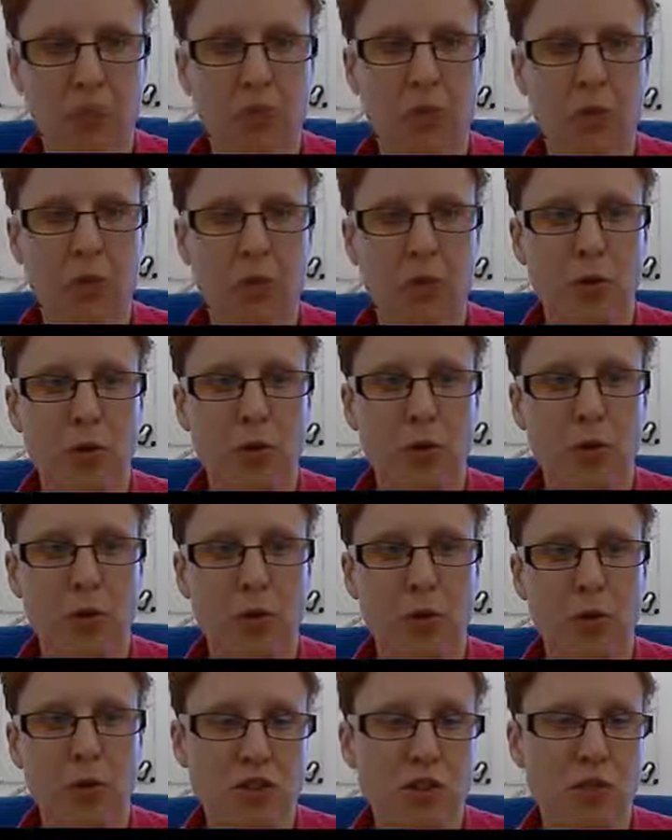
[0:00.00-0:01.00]
the
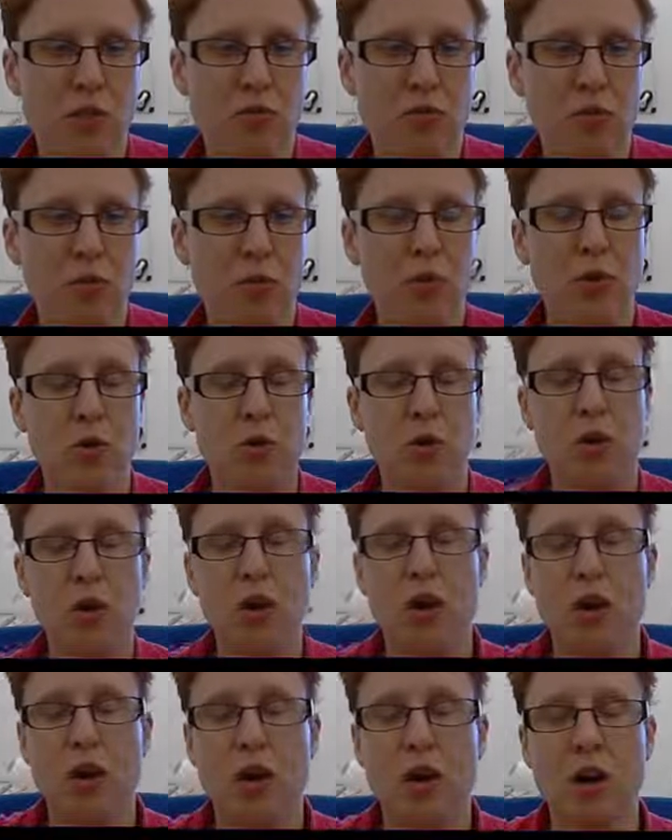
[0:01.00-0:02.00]
question from
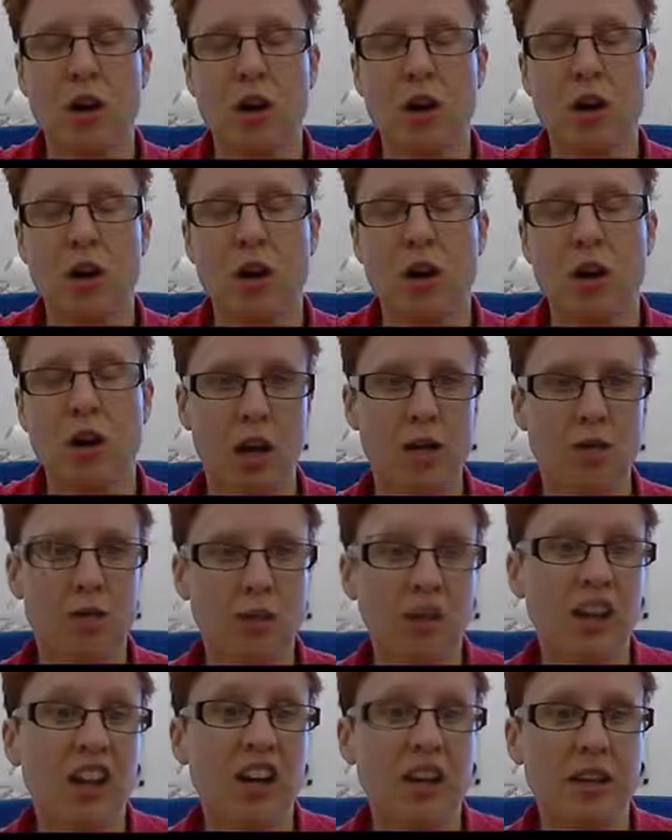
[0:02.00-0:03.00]
your
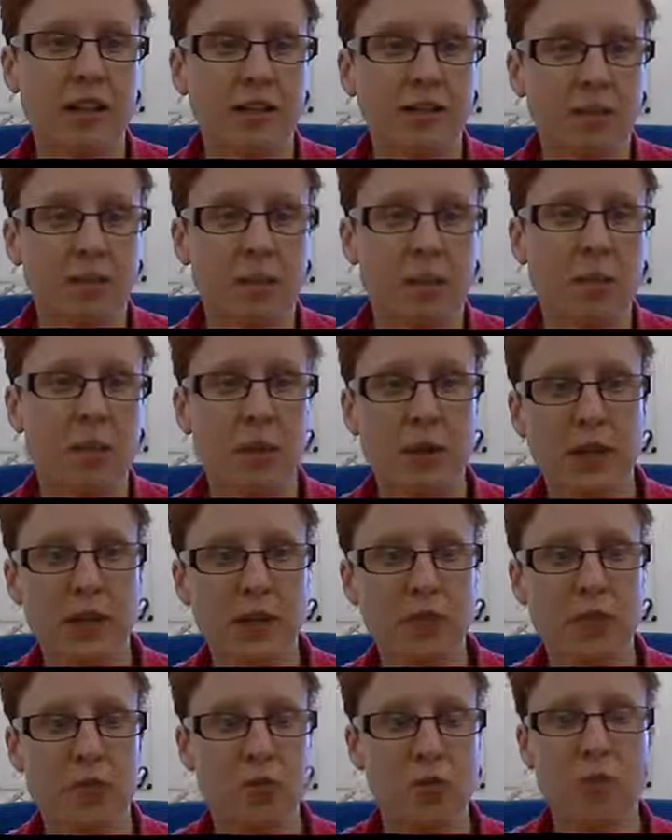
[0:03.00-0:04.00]
client,
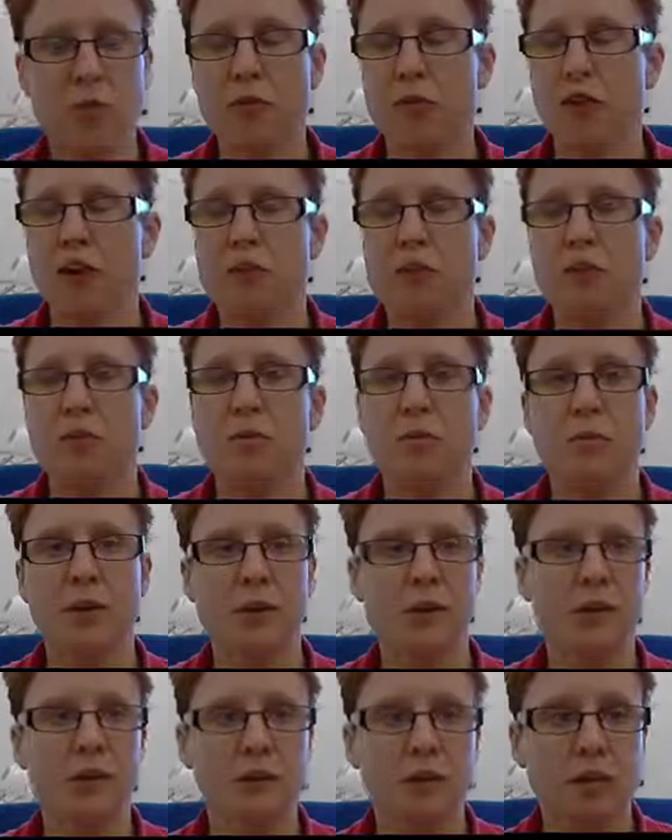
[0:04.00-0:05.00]
be it the supervisor,
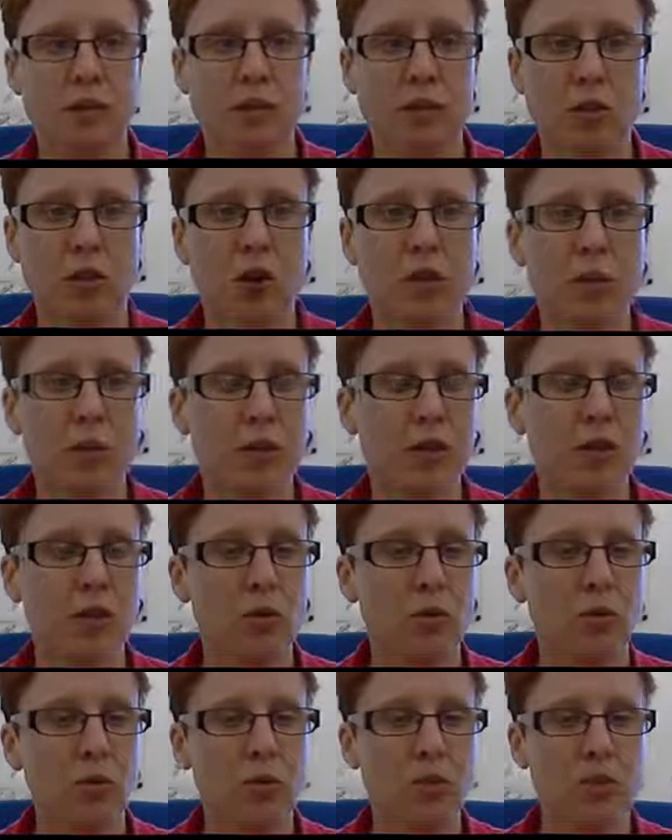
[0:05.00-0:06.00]
be it the
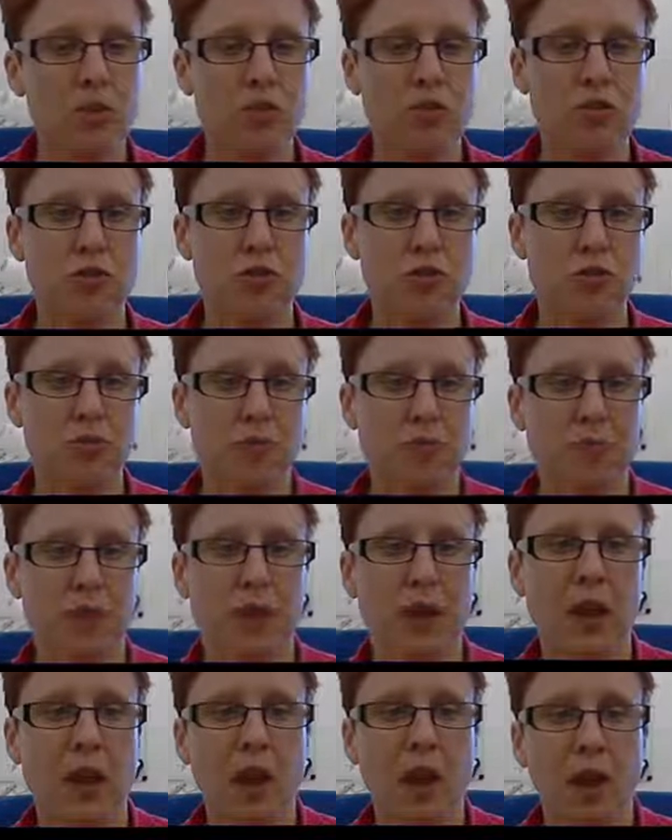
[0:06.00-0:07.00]
company or the institute?
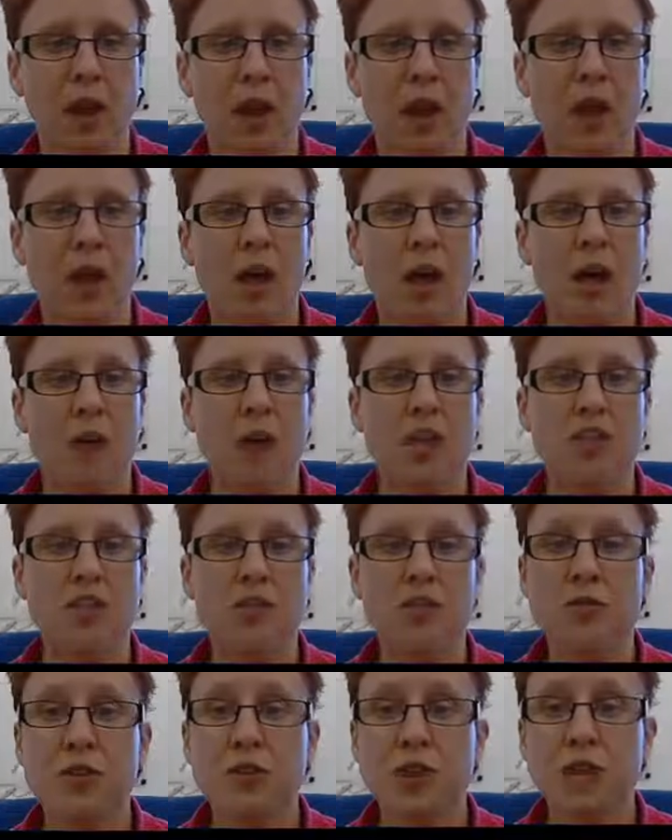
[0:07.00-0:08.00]

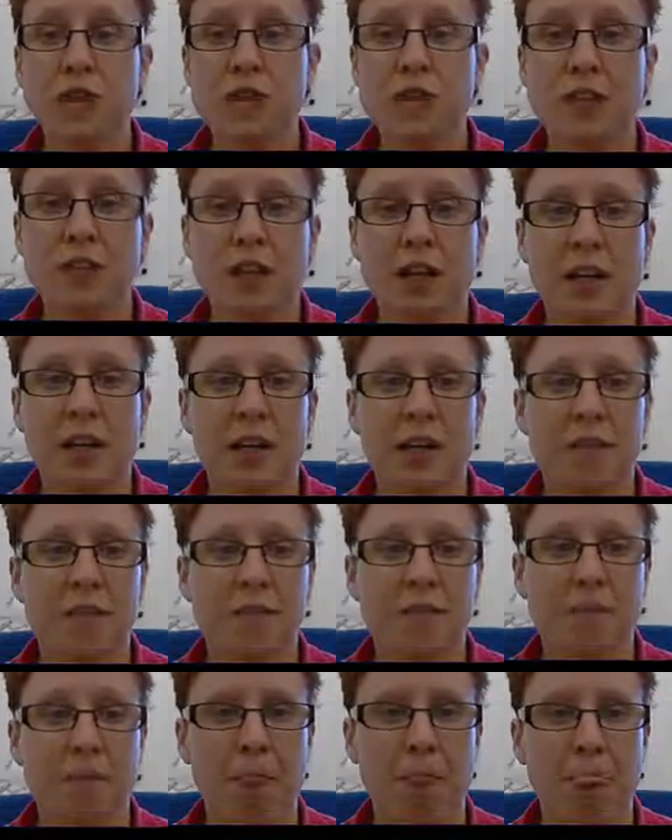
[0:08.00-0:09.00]
Is it realistic?
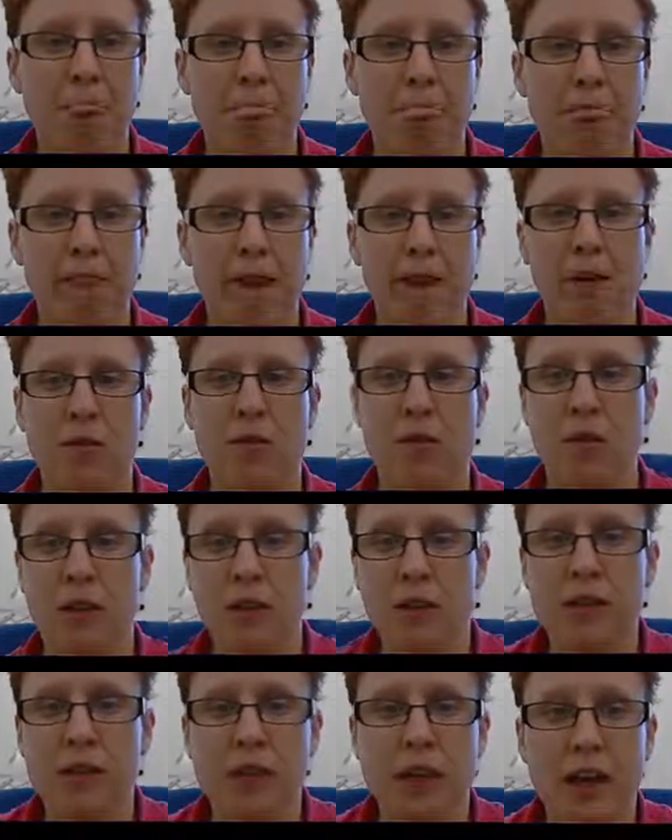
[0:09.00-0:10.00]

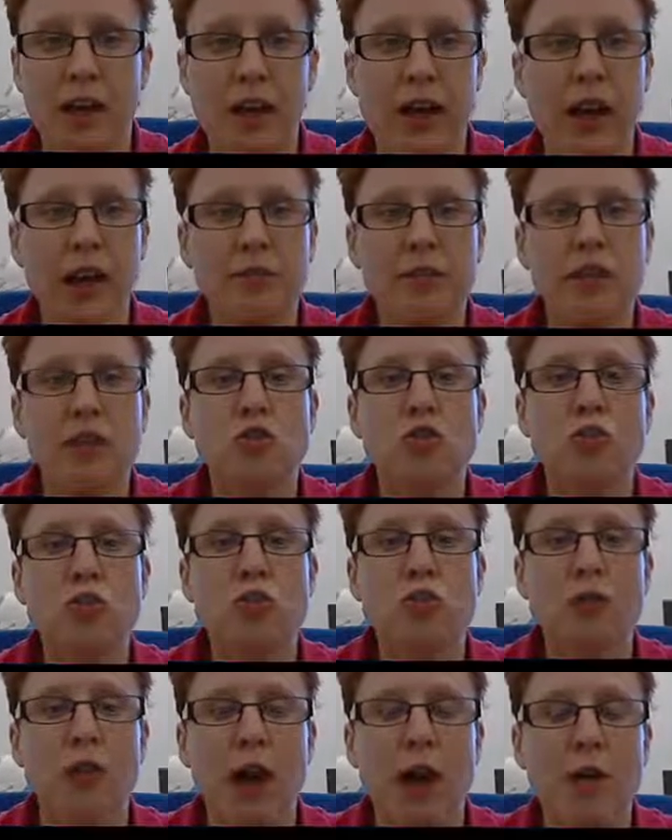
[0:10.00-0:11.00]
In
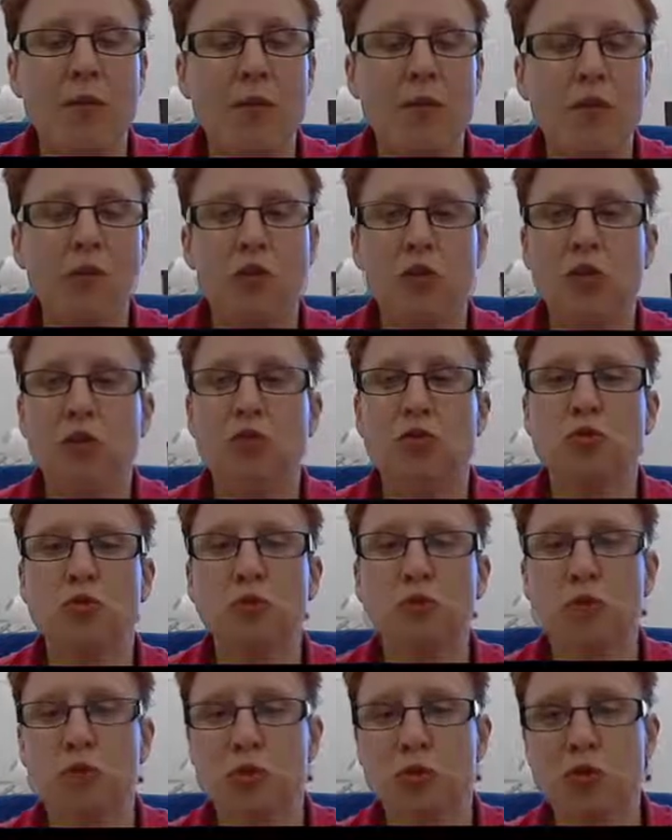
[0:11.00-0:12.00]
terms of how will it
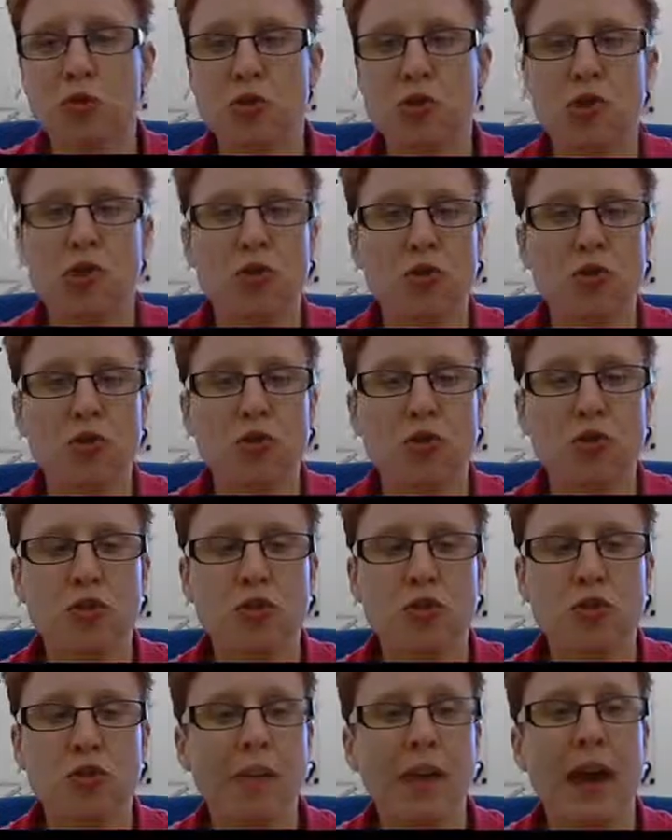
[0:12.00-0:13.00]
contribute to the solution of your
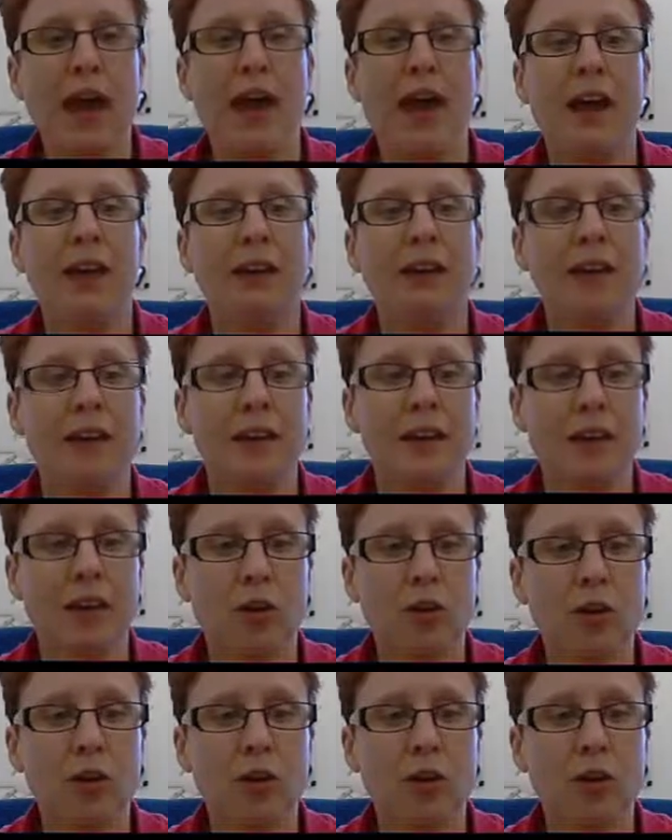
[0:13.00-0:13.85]
problem, and